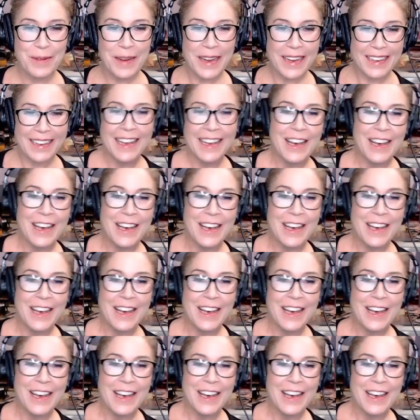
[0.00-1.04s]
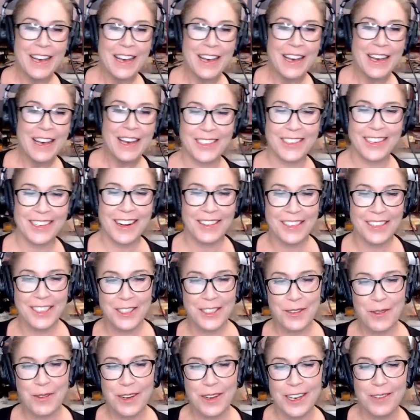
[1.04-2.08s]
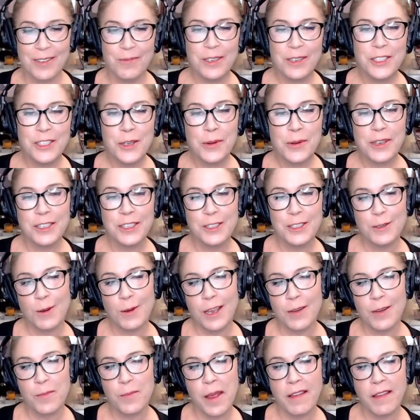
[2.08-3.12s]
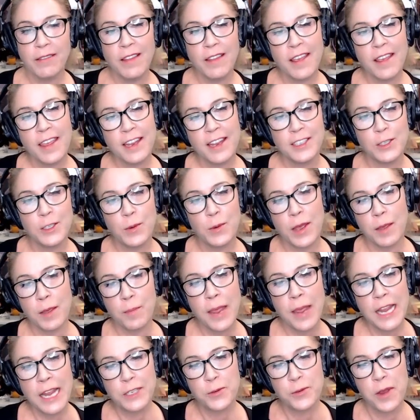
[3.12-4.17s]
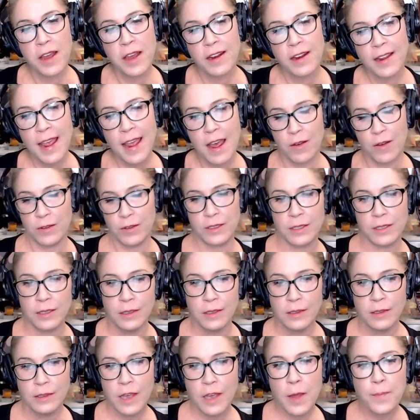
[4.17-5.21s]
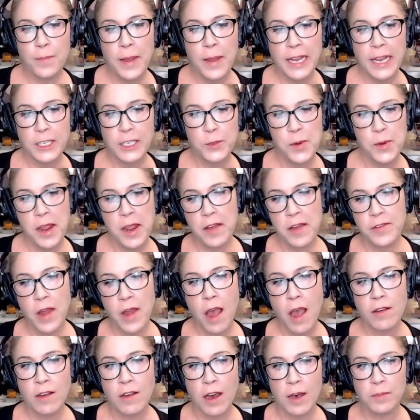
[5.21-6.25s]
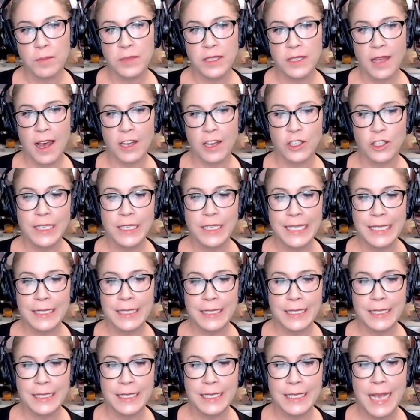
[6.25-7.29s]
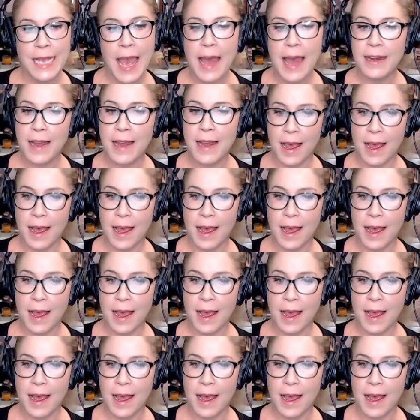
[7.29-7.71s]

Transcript: between, join in our conversation in our Discord, which you can join by linking to a Patreon account at patreon.com slash DTNS.